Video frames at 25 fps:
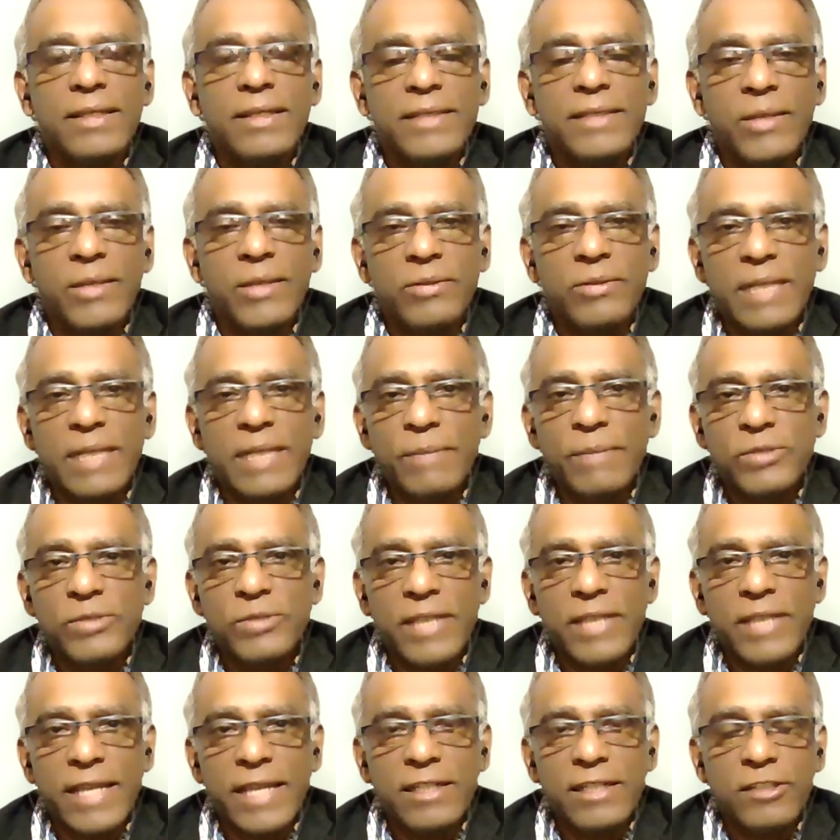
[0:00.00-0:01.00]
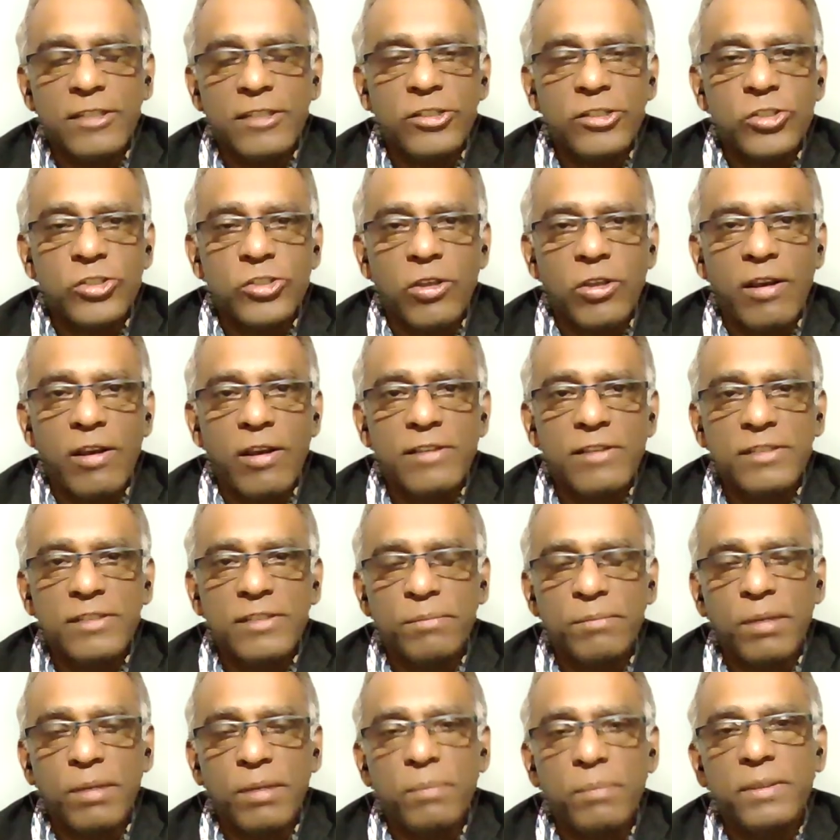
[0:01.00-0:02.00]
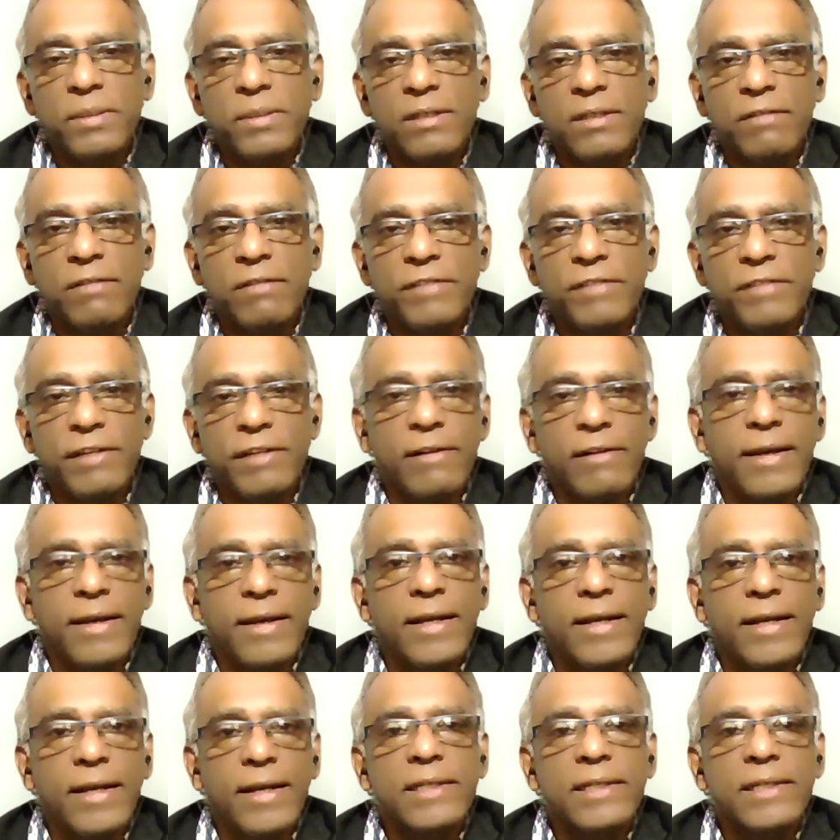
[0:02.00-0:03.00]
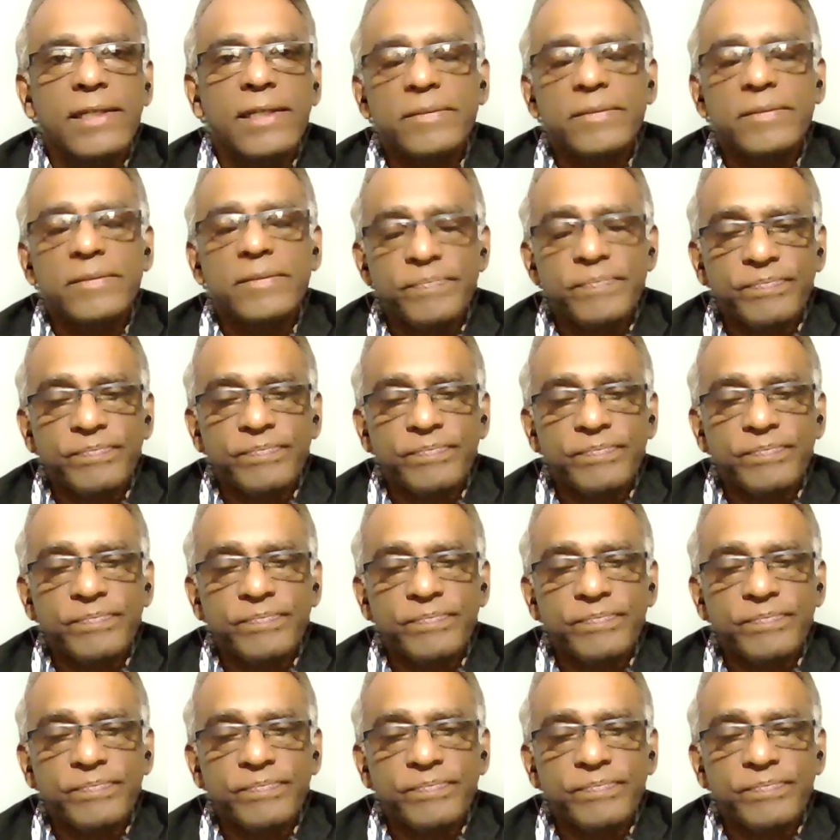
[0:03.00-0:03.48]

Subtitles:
They would keep saying that the Shah is a puppet of Iran,